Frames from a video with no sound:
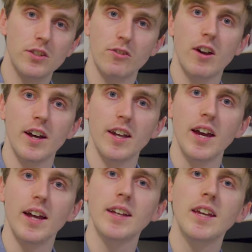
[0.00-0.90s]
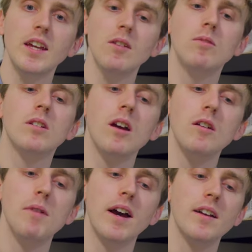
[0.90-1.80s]
to dry, and he would
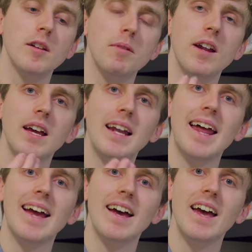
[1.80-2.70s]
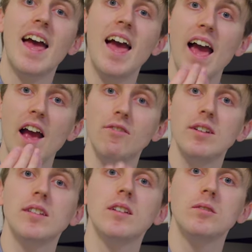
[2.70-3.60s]
go back and apply a layer
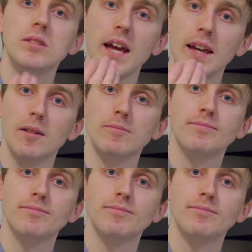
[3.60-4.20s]
every single day.